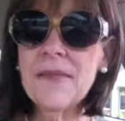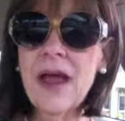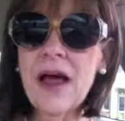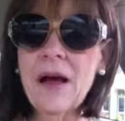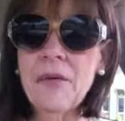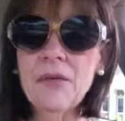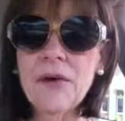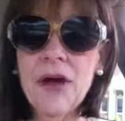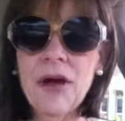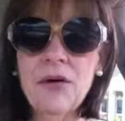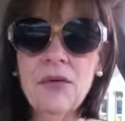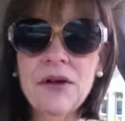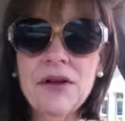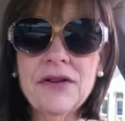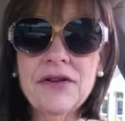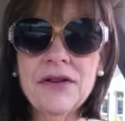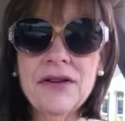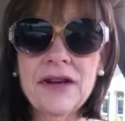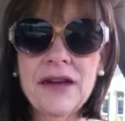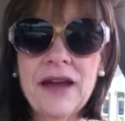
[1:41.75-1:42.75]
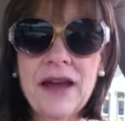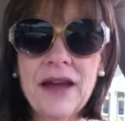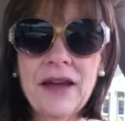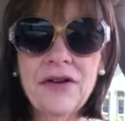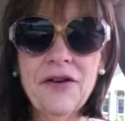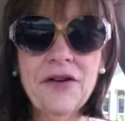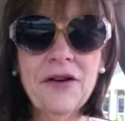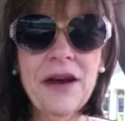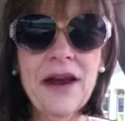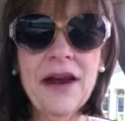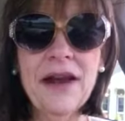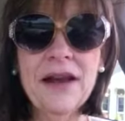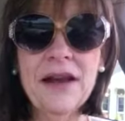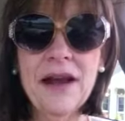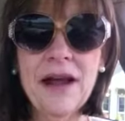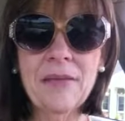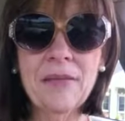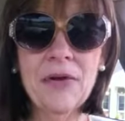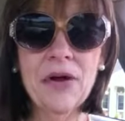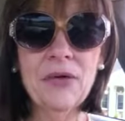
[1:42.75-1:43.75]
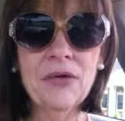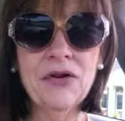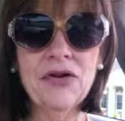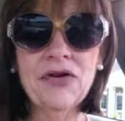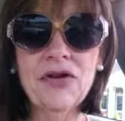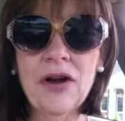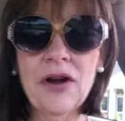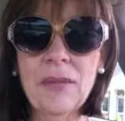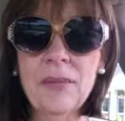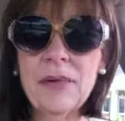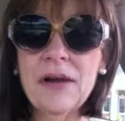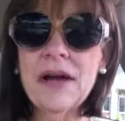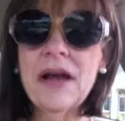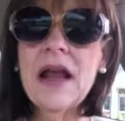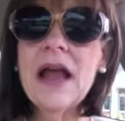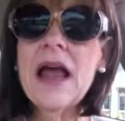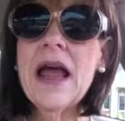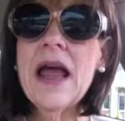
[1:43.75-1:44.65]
I'm going to Decatur, and I'm going shopping,